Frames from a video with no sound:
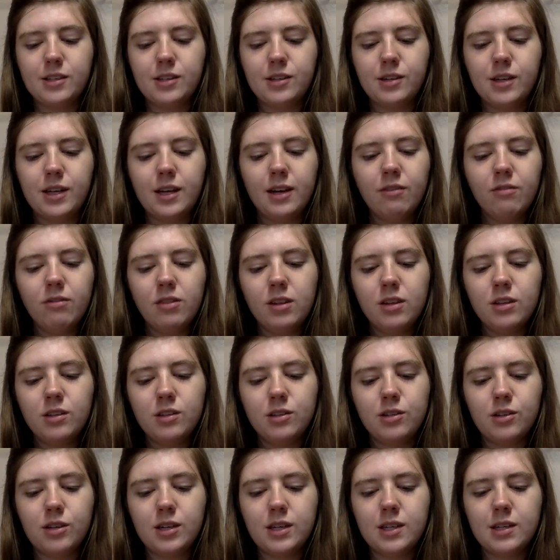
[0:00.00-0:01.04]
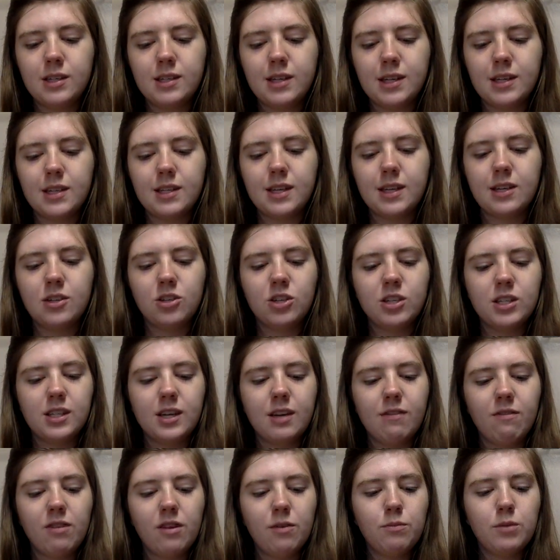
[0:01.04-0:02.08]
to give the students this and just
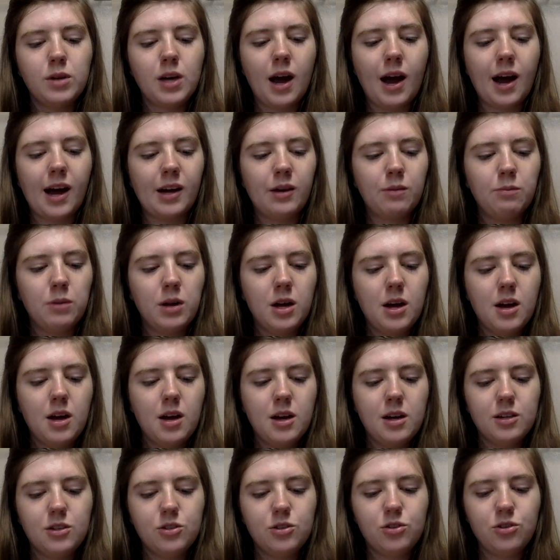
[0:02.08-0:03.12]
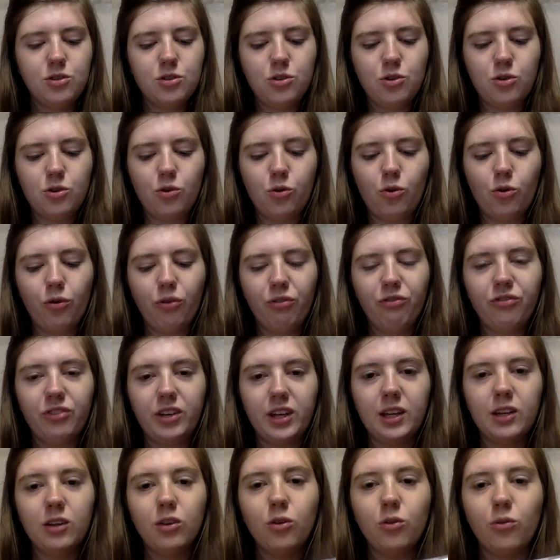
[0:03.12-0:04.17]
give them time to
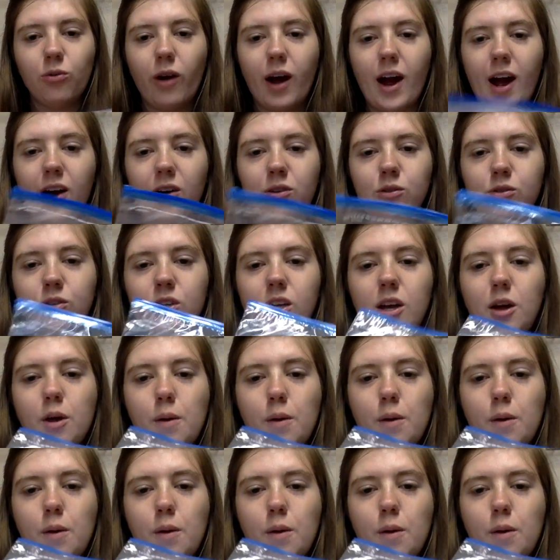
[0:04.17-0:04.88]
feel around,